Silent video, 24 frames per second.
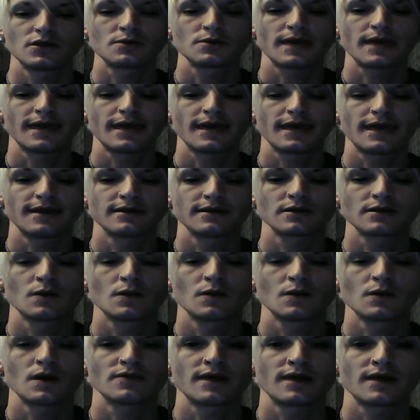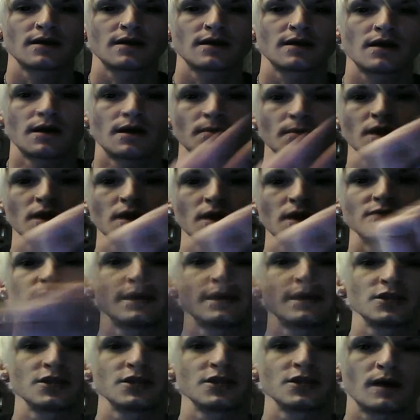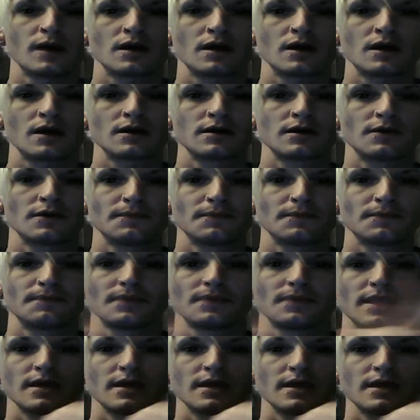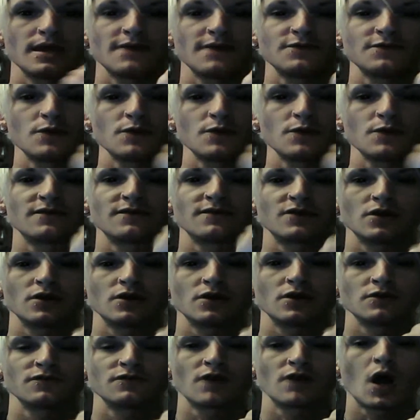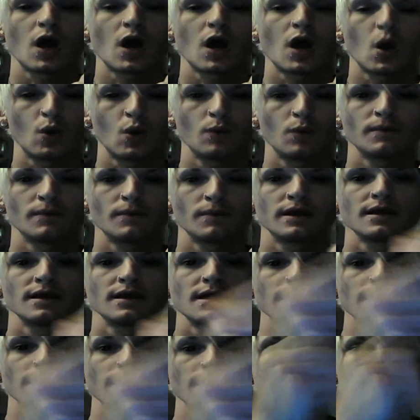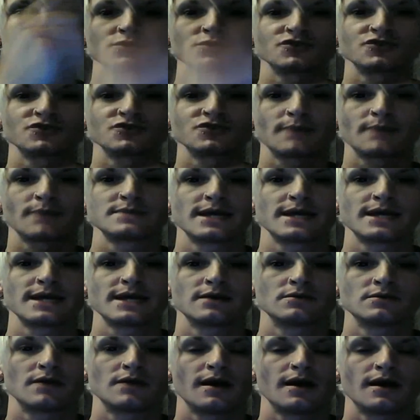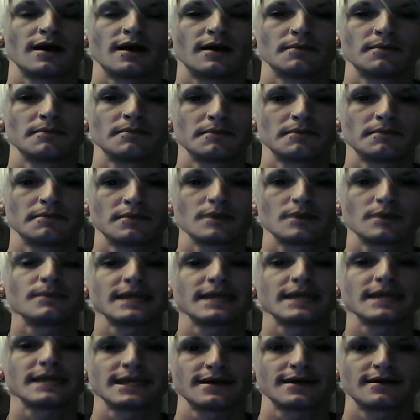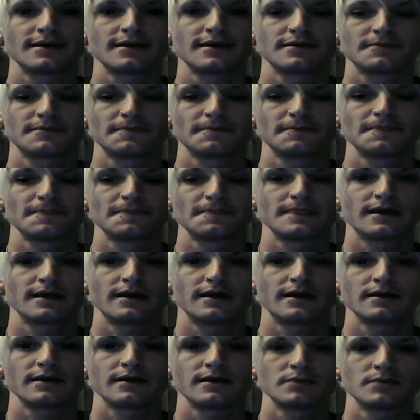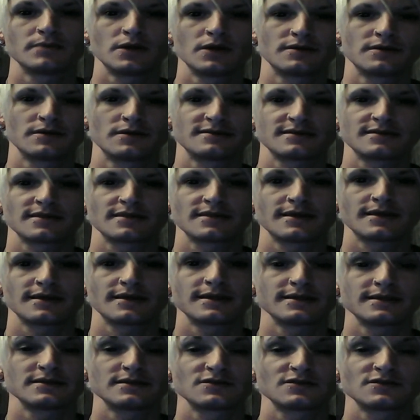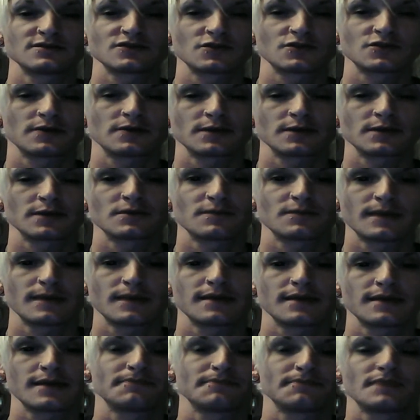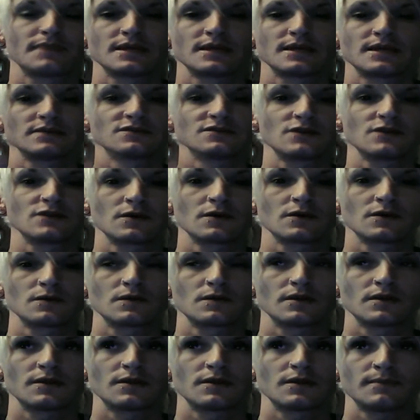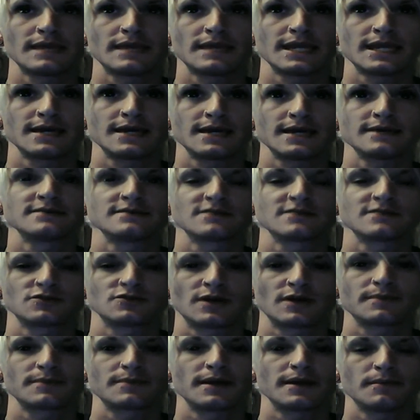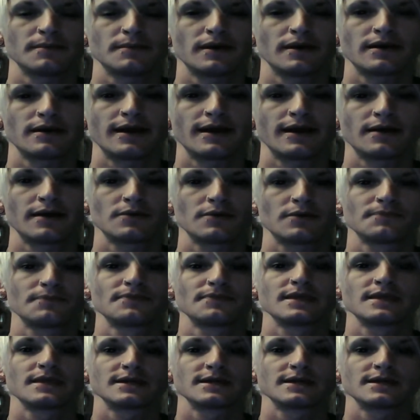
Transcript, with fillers: You can go on there, um, the menu bar. If you hover over home, it will drop down um, media. I am noticing that it is screwing with me. So the media is a drop down bar now